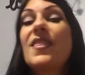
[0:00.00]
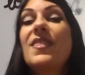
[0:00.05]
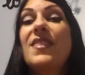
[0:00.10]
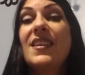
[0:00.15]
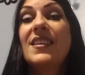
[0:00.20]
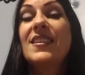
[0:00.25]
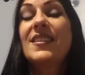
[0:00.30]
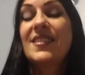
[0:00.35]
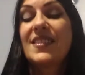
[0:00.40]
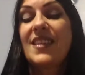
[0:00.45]

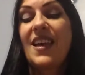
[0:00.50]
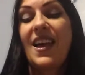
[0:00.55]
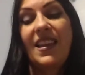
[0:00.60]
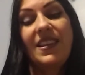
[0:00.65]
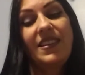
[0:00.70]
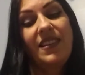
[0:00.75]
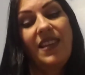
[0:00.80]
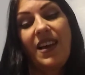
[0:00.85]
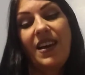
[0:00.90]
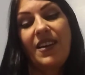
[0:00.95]
This I
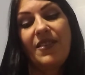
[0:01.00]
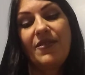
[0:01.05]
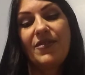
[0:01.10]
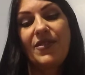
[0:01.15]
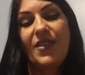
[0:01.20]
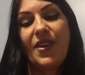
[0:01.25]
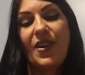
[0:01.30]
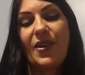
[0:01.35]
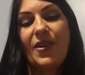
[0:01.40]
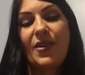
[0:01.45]
love
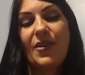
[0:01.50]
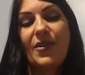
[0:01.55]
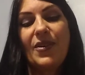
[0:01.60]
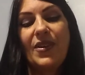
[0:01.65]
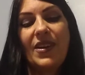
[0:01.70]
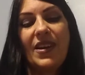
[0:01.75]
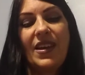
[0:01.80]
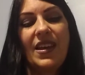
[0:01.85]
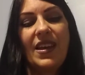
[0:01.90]
though.